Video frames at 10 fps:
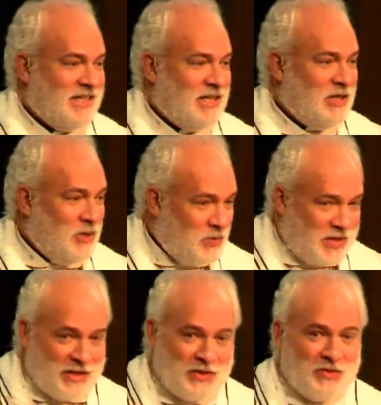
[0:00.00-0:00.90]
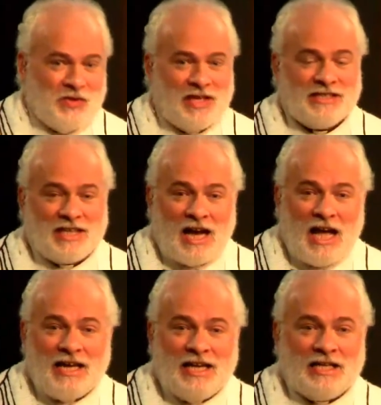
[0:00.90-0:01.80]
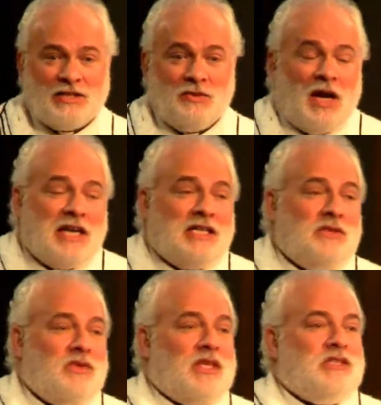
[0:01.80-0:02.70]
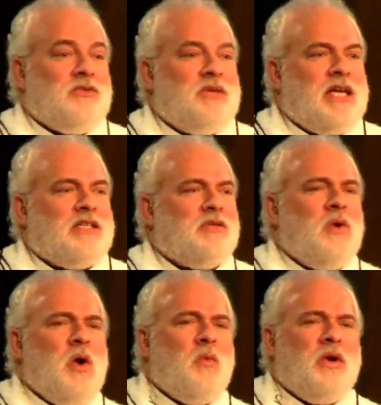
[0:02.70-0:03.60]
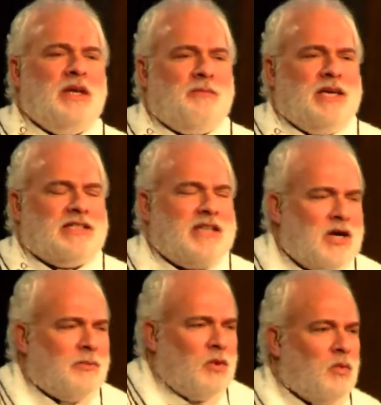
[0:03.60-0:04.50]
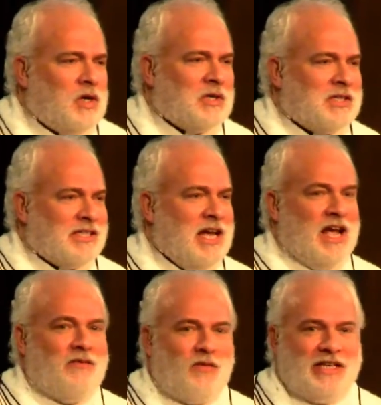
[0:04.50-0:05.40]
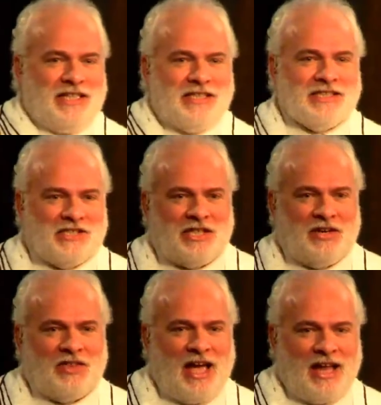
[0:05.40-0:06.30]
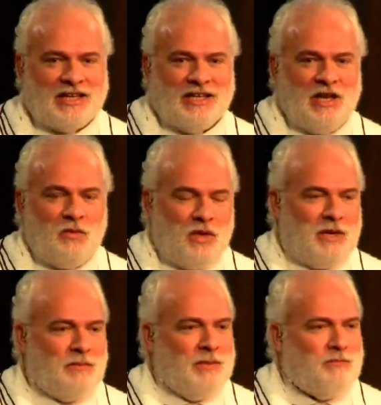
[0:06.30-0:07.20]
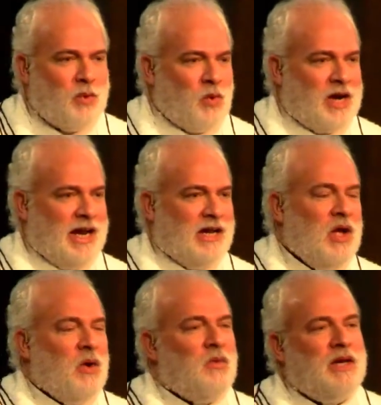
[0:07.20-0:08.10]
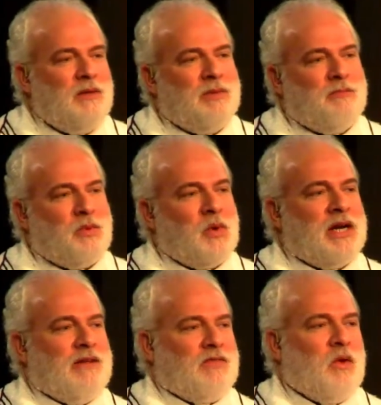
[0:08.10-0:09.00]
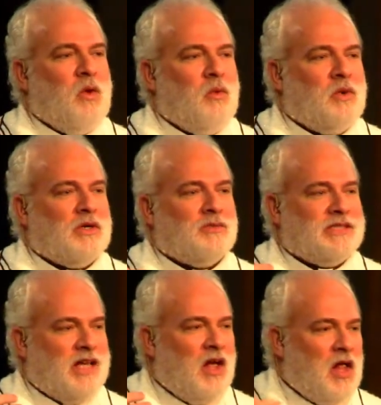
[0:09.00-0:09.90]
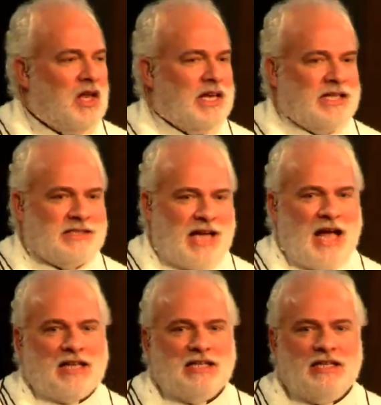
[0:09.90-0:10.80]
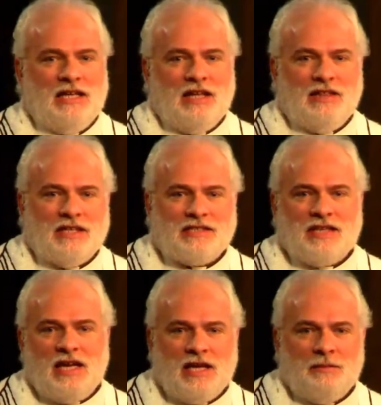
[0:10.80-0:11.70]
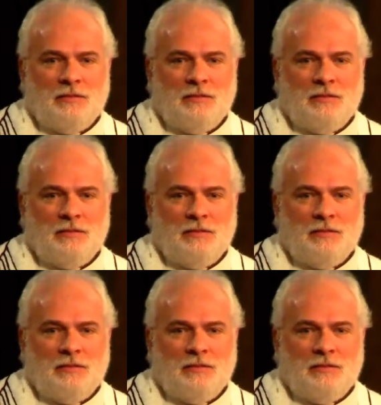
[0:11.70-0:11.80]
You can do things that I can't do. I can do things you can't do. Wouldn't it be a terrible world if we didn't share that? Wouldn't it be boring? Wouldn't it be boring if the whole world was all exactly the same?